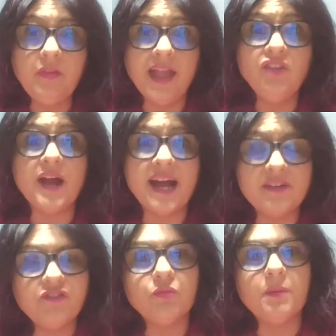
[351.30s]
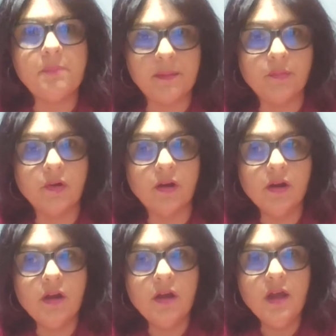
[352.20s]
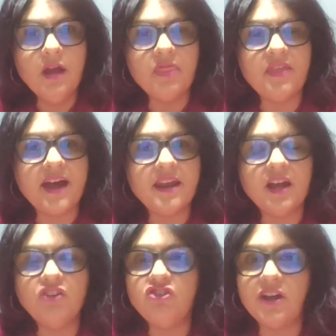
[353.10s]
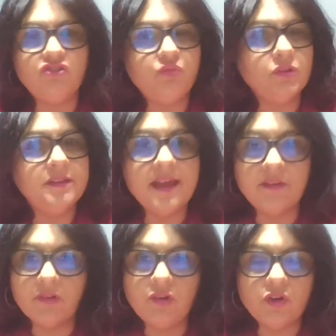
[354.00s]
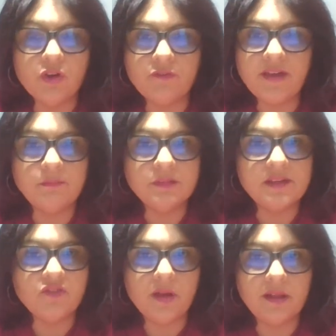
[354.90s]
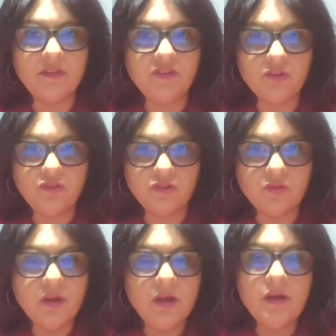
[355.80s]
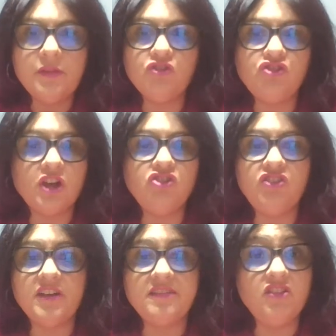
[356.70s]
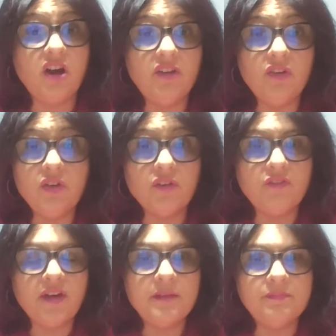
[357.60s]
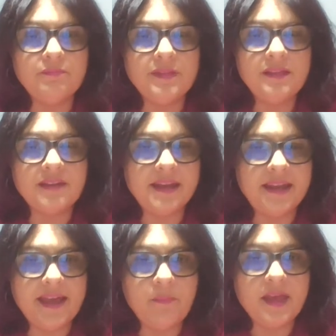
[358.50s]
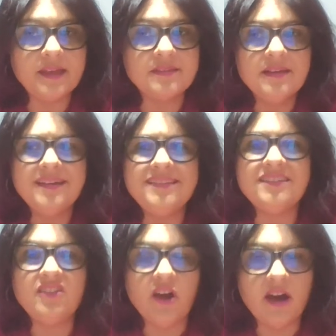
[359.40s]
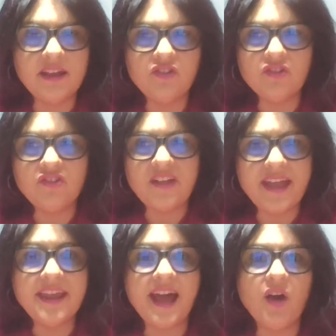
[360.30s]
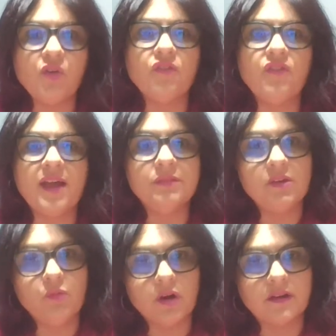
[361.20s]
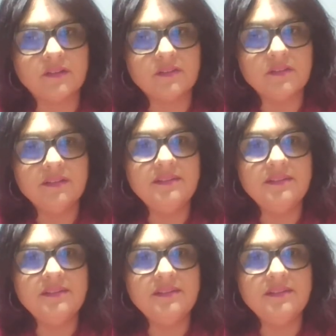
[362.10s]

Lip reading: And you have to remember that a judge will never know your family as well as you do. The judge does not know your family dynamics, does not understand how your family works